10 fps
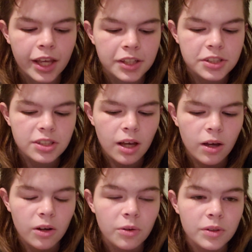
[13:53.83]

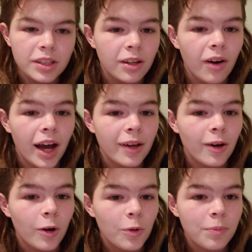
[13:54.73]
So, I
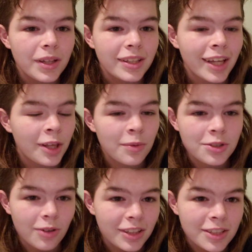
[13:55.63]
hope that you
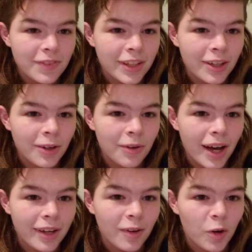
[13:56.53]
enjoyed this video.
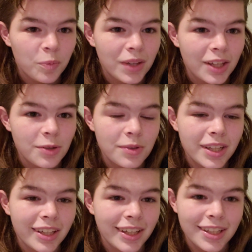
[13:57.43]
I hope that you
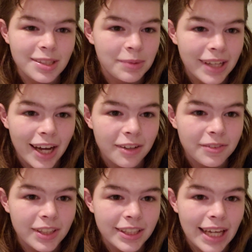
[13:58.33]
can get something out of
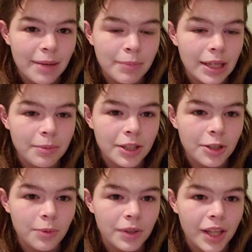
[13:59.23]
it, that maybe
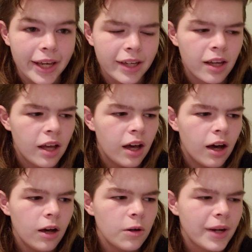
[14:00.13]
you were like,
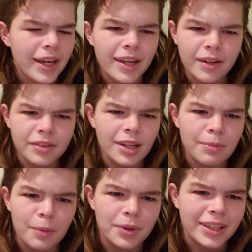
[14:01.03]
oh, hey, I never thought
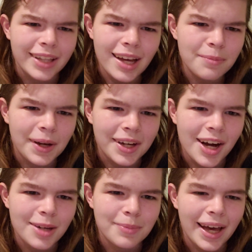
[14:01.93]
about putting that in my
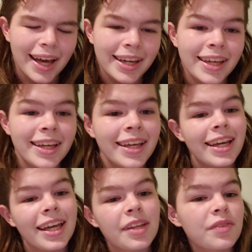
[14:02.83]
con bag.
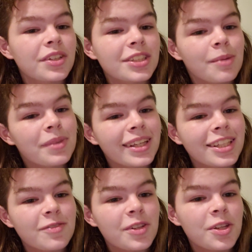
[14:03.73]
And if there's something in
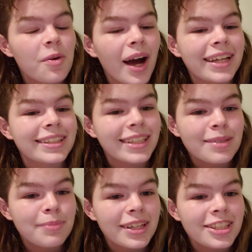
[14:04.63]
this video I
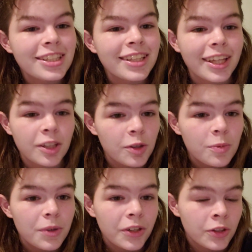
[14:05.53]
didn't mention that you
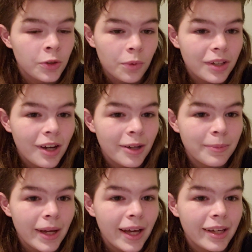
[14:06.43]
put in your con
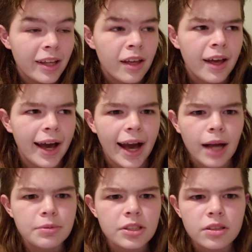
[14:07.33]
bag,
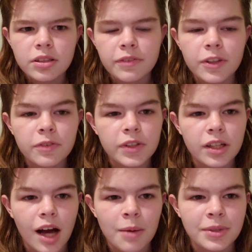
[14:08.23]
absolutely feel free to
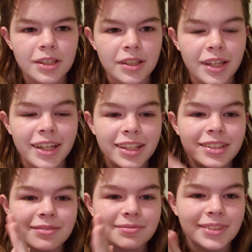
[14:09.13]
comment it. It
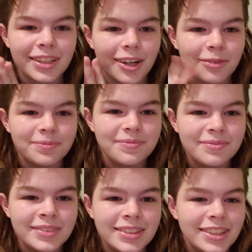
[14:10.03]
can,
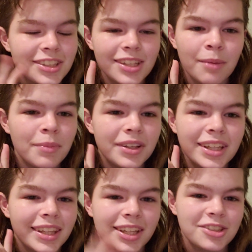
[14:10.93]
there's a
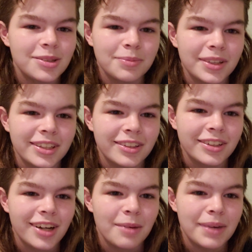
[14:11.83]
million things you can put in your
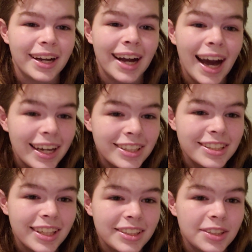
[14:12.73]
con bag. I
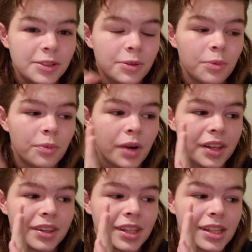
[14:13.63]
just like to do what
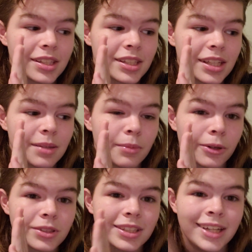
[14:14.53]
is the
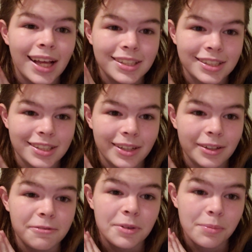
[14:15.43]
most
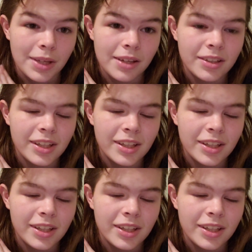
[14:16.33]
necessary for me.